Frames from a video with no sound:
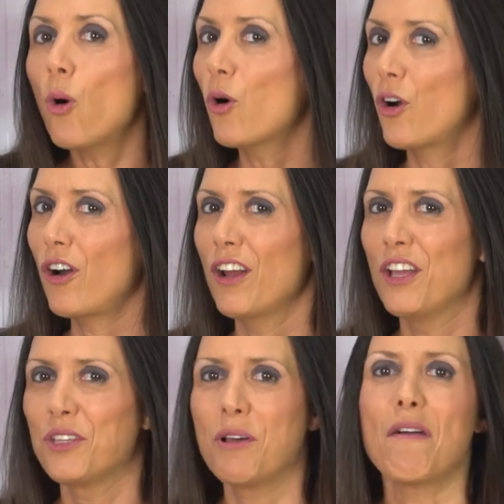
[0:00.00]
Or
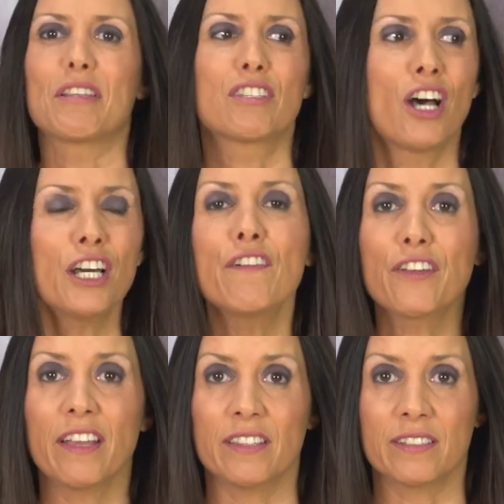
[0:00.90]
you have a ton of
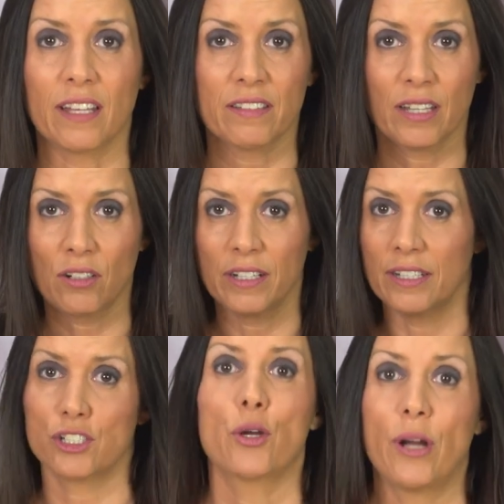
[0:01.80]
kids that
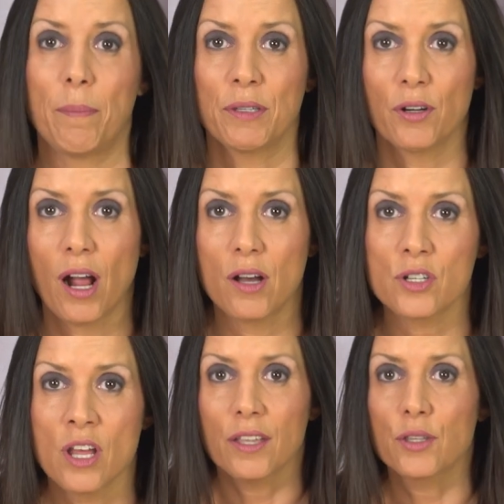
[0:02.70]
suddenly showed up in your
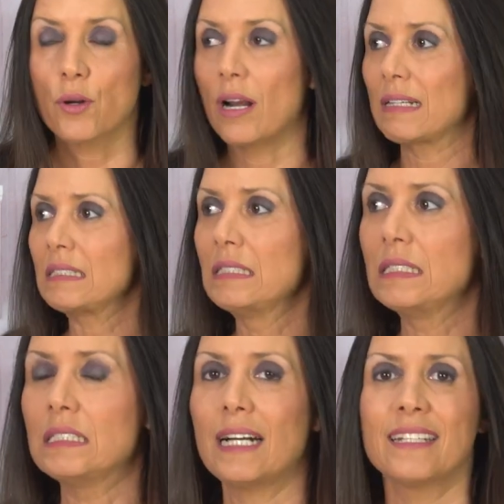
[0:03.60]
house and you're like,
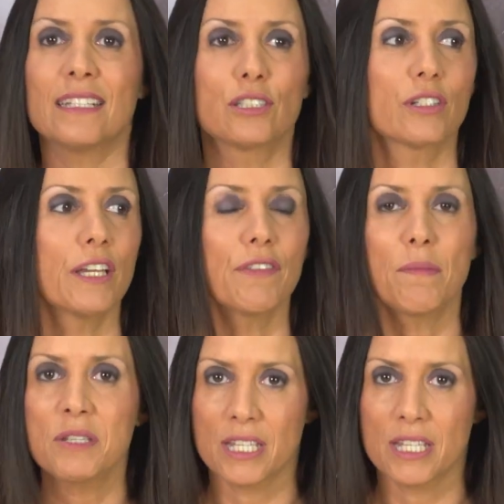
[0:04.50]
oh, I need to give them